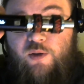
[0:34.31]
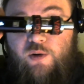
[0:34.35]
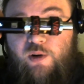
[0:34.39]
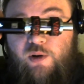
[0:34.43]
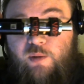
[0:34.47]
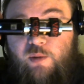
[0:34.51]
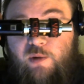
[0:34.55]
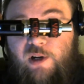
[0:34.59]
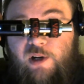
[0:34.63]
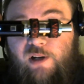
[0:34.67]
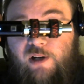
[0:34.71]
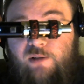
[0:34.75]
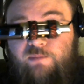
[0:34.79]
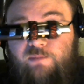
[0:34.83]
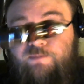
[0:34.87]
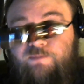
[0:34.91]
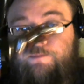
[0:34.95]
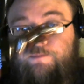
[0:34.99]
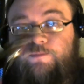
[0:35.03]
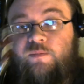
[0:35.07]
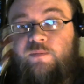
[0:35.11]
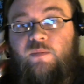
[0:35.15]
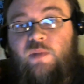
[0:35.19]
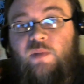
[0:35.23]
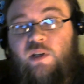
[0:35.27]
30 watt,
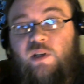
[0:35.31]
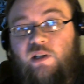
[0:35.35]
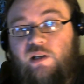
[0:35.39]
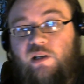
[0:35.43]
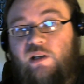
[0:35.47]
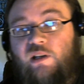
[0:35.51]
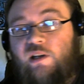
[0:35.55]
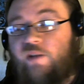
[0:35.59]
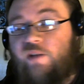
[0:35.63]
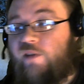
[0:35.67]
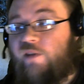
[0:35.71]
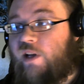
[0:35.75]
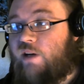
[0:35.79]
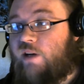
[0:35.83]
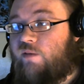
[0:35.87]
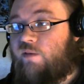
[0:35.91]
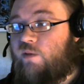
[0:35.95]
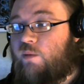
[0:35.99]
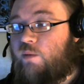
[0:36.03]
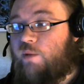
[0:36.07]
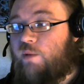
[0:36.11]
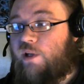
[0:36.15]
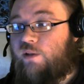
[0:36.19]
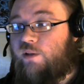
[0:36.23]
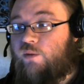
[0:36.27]
and I've had
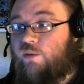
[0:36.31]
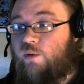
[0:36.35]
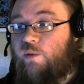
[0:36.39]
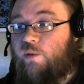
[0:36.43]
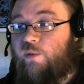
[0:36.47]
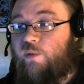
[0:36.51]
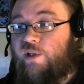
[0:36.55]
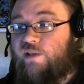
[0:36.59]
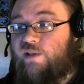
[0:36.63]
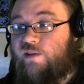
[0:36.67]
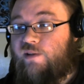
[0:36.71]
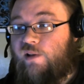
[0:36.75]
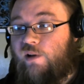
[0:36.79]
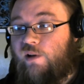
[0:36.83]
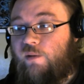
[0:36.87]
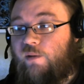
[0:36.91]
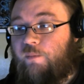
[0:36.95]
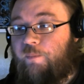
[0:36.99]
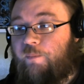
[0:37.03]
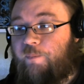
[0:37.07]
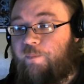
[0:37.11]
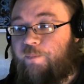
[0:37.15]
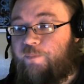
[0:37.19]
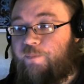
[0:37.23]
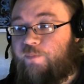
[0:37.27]
it for about 3 weeks
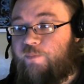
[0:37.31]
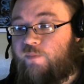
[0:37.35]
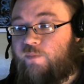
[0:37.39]
now.